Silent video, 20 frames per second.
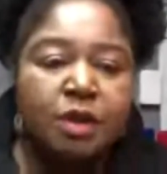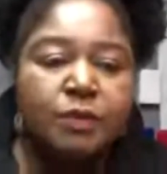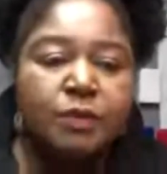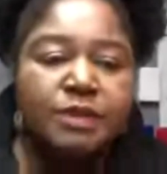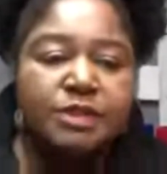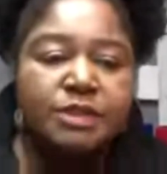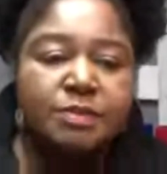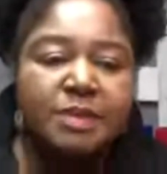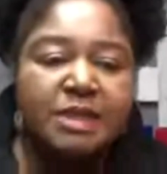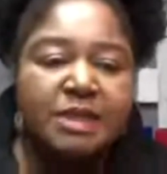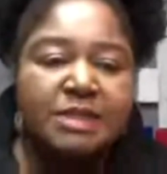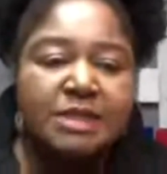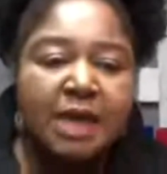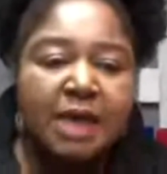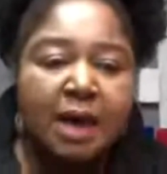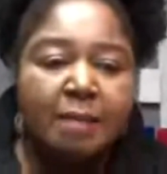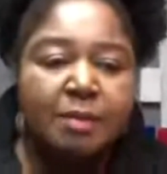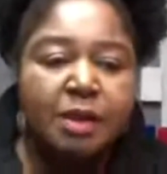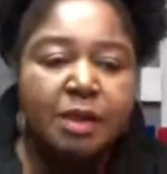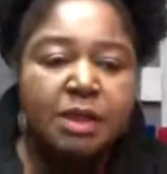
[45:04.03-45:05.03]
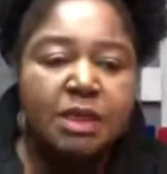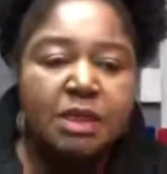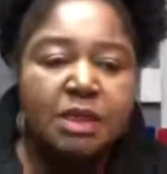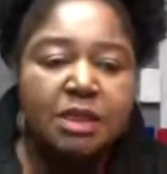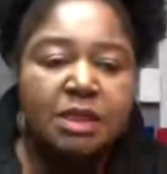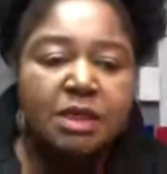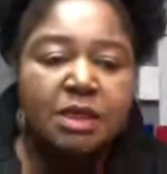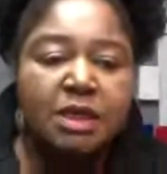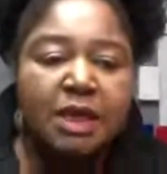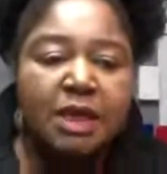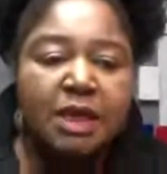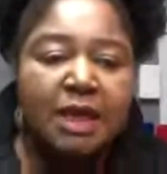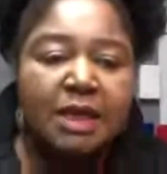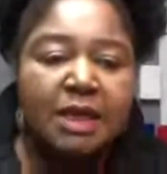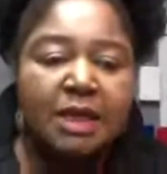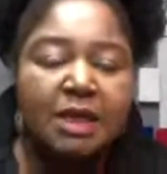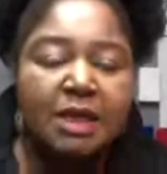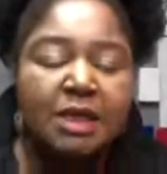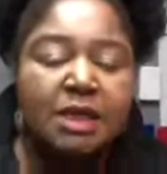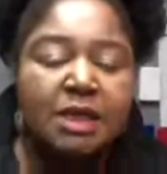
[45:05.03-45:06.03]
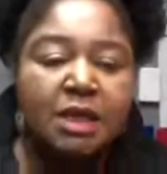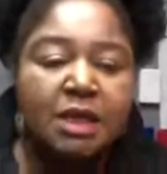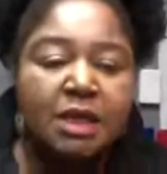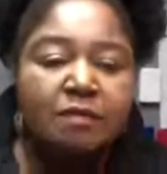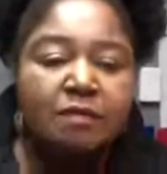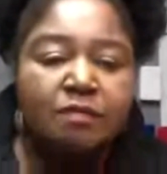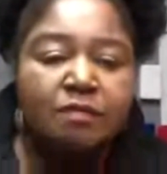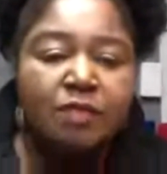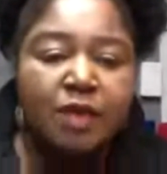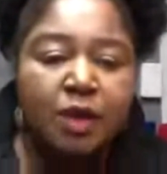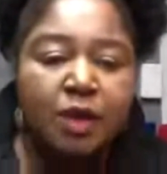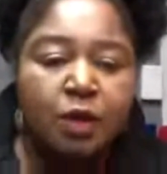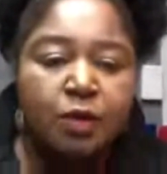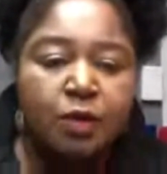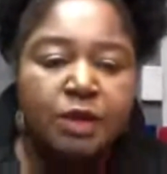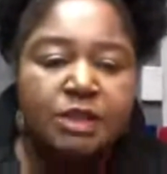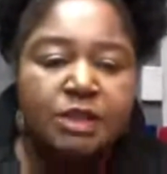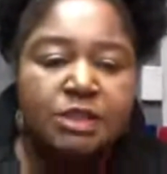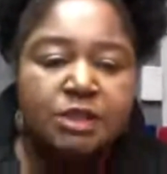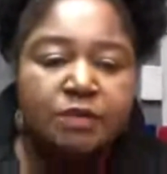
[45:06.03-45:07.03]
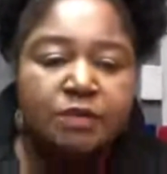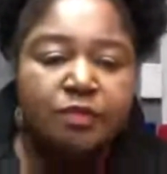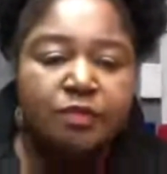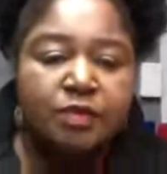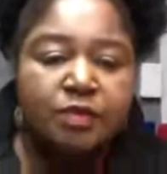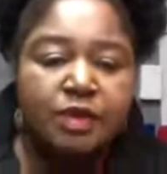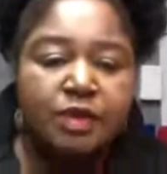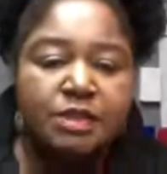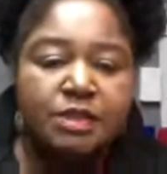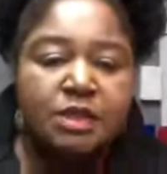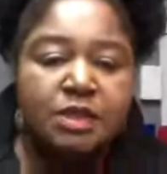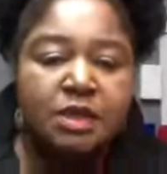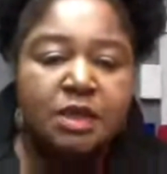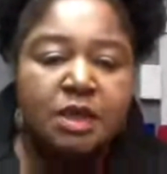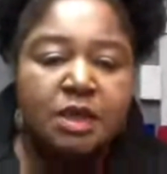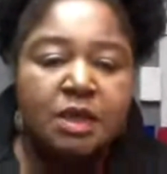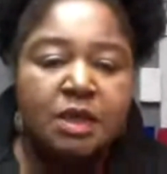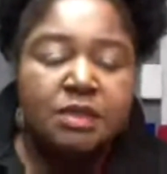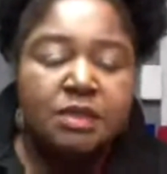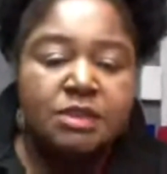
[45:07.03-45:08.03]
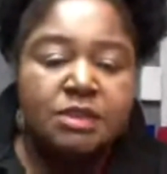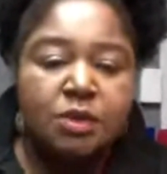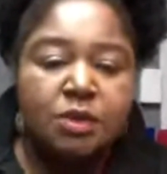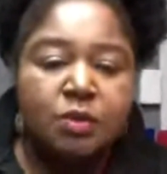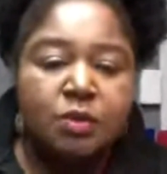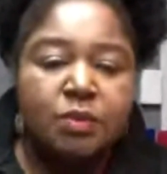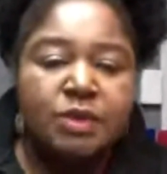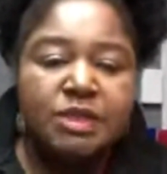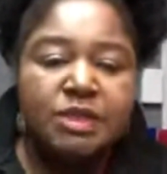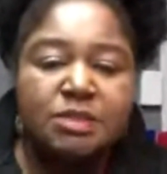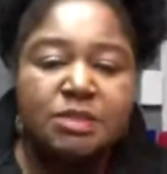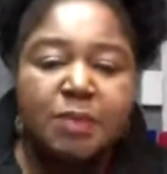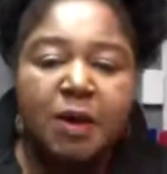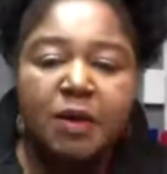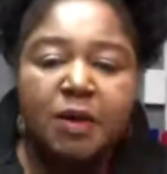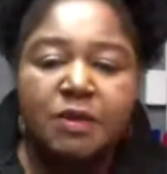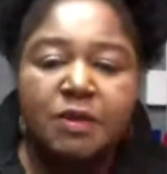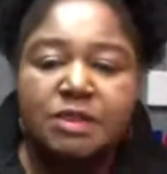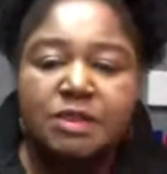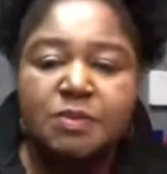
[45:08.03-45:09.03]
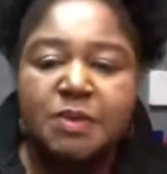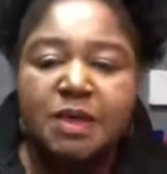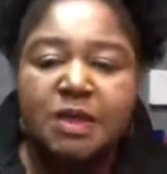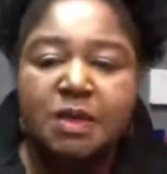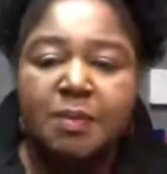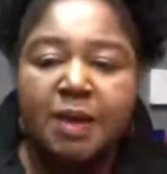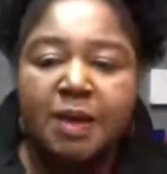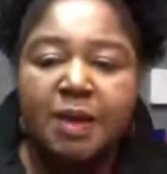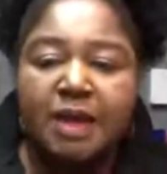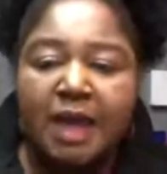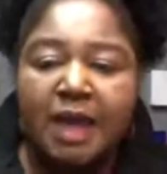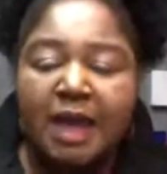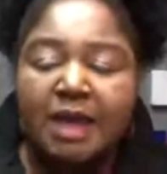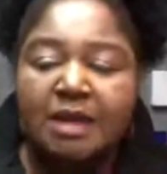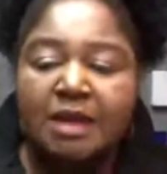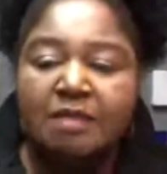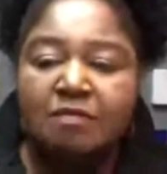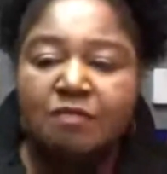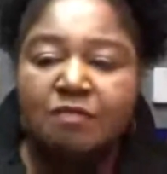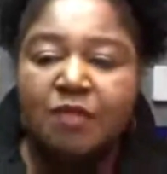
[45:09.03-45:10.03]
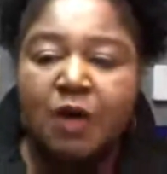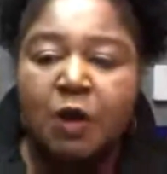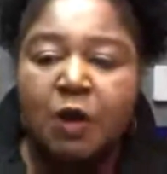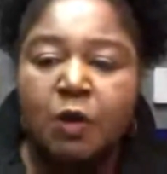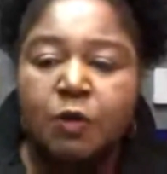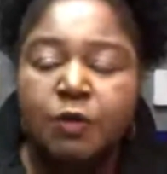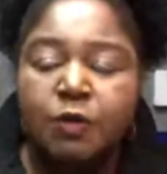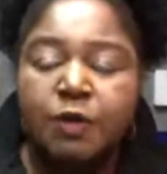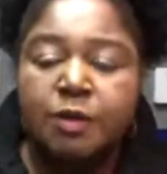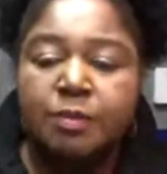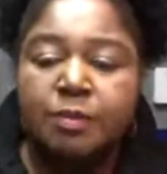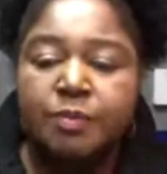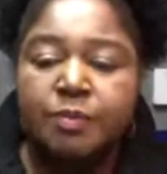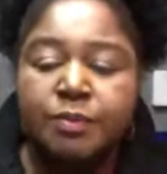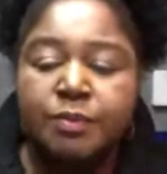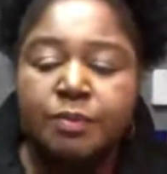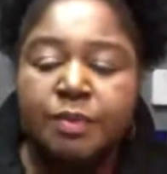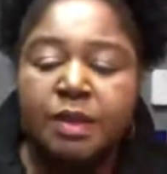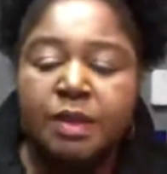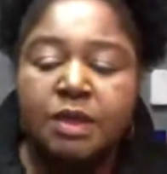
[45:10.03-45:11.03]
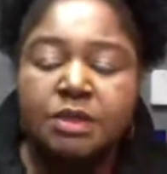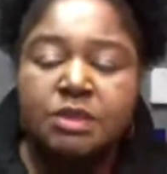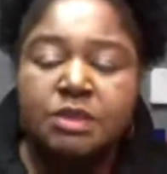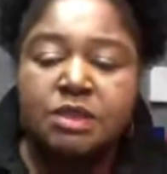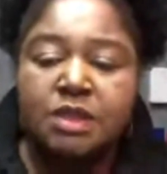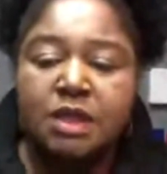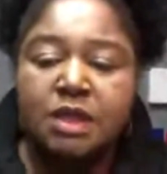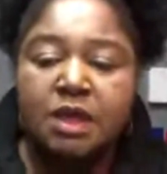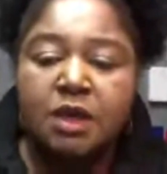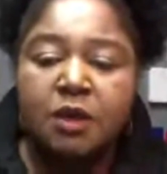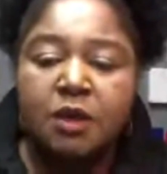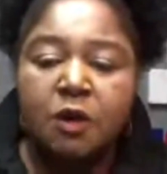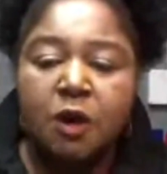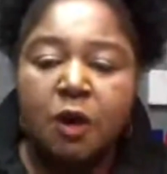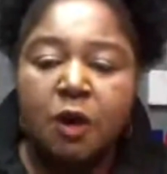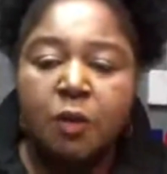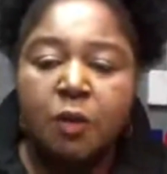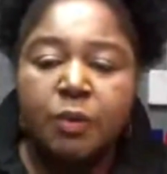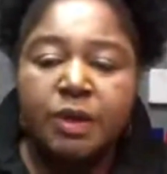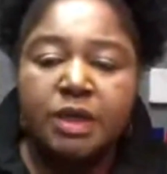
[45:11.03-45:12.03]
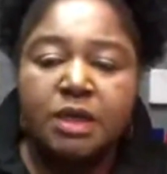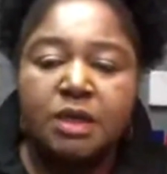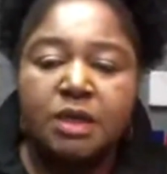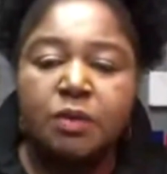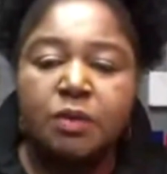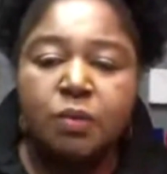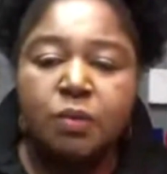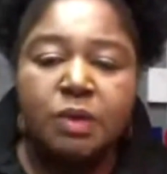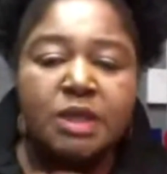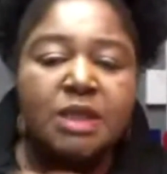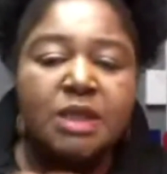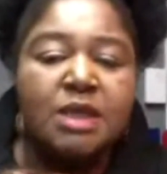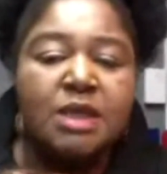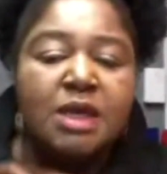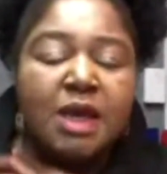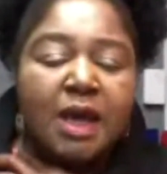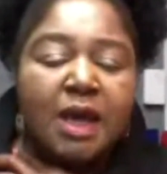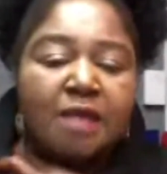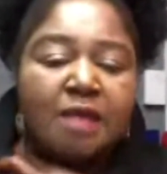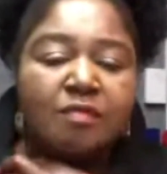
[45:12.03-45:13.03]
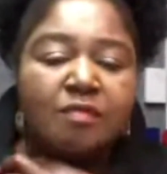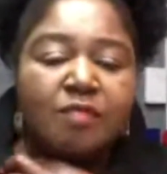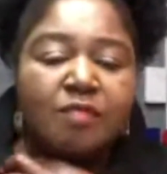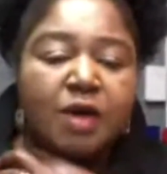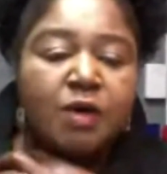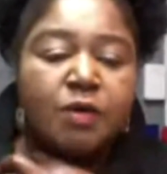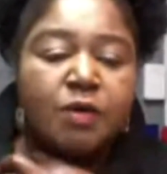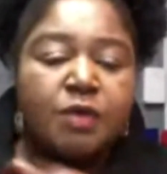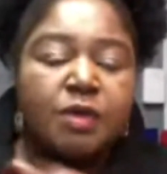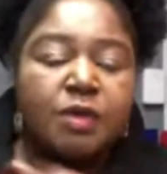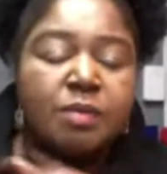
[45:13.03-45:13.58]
means I'm going to look at it very different. So when we speak about adding volume to the hair, are we going to really add volume?